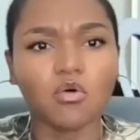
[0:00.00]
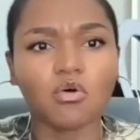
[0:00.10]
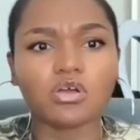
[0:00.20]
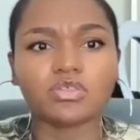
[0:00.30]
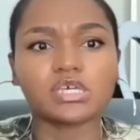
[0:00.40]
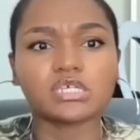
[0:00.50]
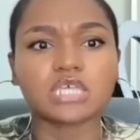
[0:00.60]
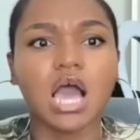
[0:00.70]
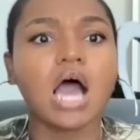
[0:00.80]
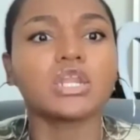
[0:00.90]
Or
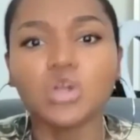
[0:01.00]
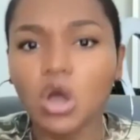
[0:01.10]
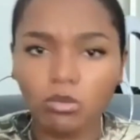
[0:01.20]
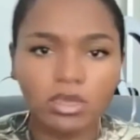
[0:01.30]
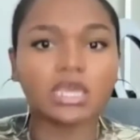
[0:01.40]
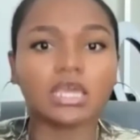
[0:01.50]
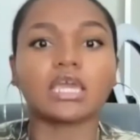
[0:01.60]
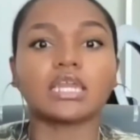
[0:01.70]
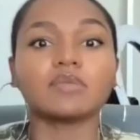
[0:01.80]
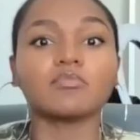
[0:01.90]
this
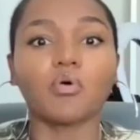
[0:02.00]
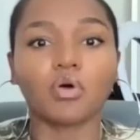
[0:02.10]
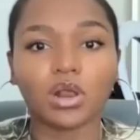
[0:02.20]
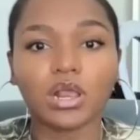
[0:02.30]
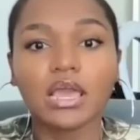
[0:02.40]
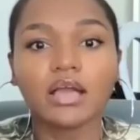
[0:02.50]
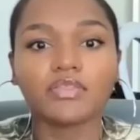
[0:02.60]
unknowing anymore,